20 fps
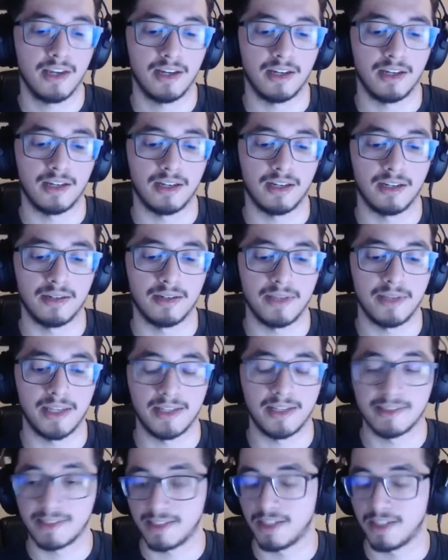
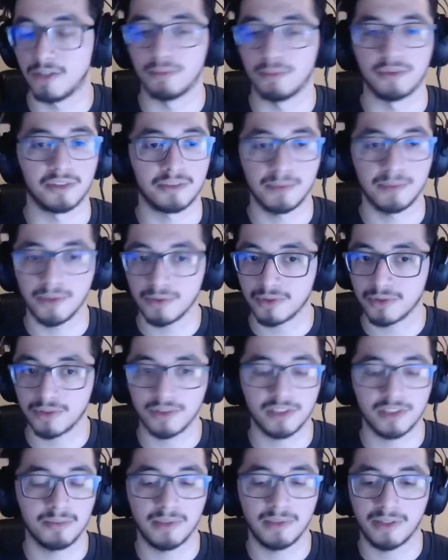And it's going to help your
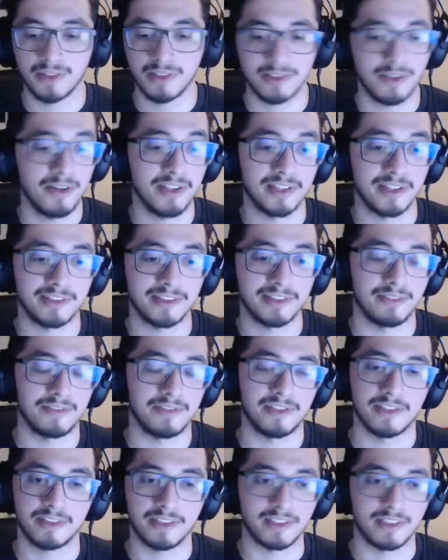exposure, experience, all that stuff.
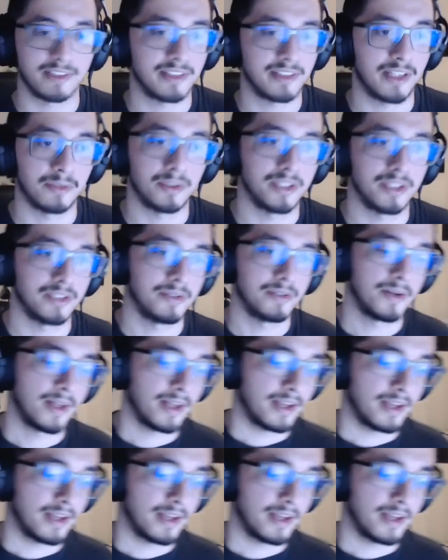It's just going to accelerate you.